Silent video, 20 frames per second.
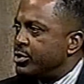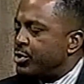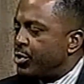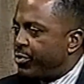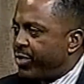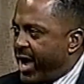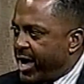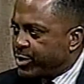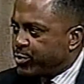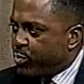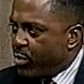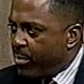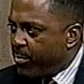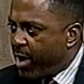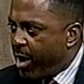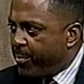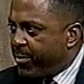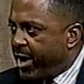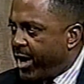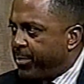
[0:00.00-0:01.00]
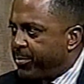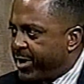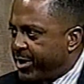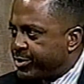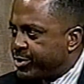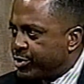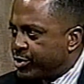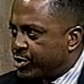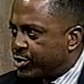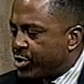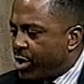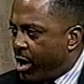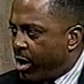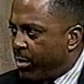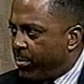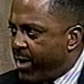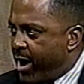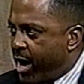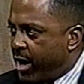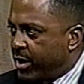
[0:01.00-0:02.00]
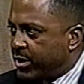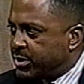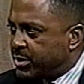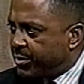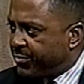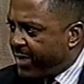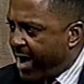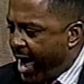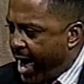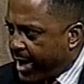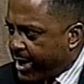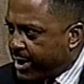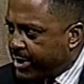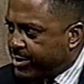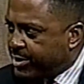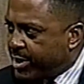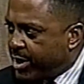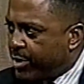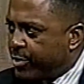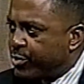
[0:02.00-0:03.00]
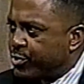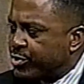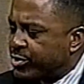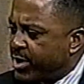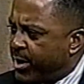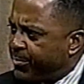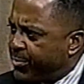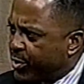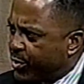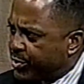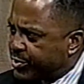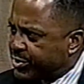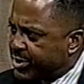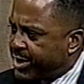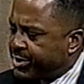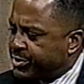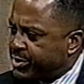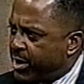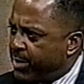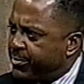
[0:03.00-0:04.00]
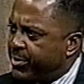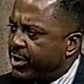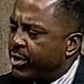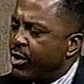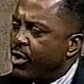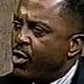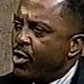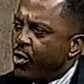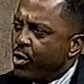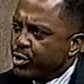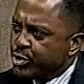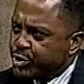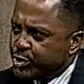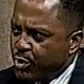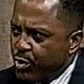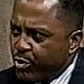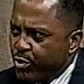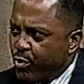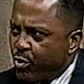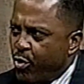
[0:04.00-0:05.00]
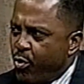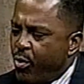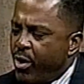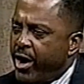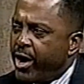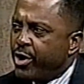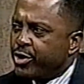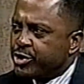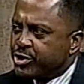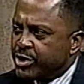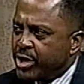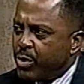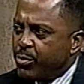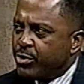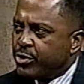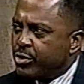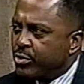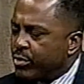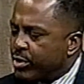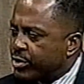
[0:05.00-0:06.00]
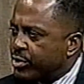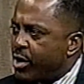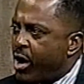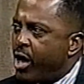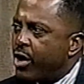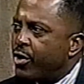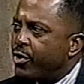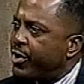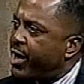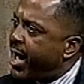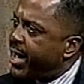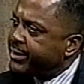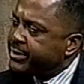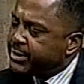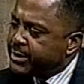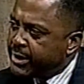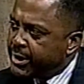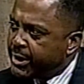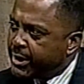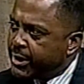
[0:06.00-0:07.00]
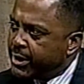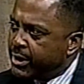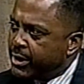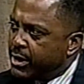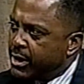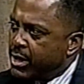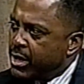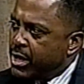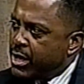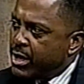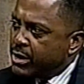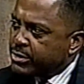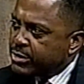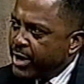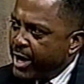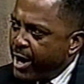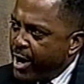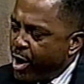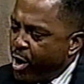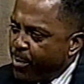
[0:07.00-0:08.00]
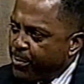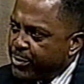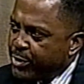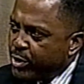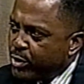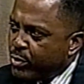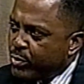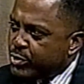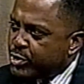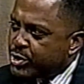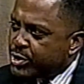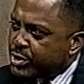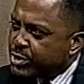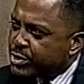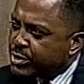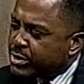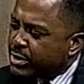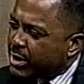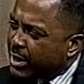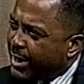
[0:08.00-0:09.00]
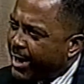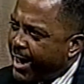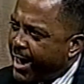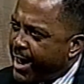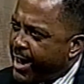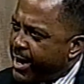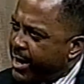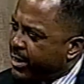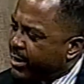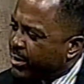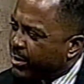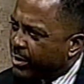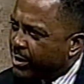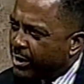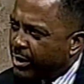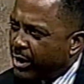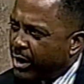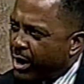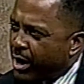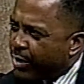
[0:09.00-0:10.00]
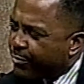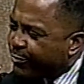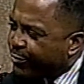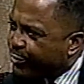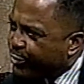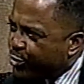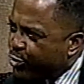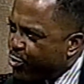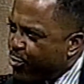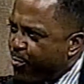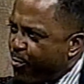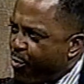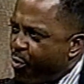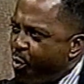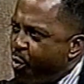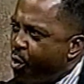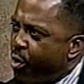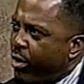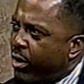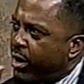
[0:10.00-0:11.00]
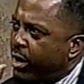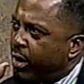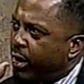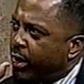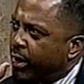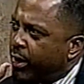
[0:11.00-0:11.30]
So that's what my main message is all about, is if I can tell you something or say something or show you a way or share with you a thought or an idea to help you just gain a few more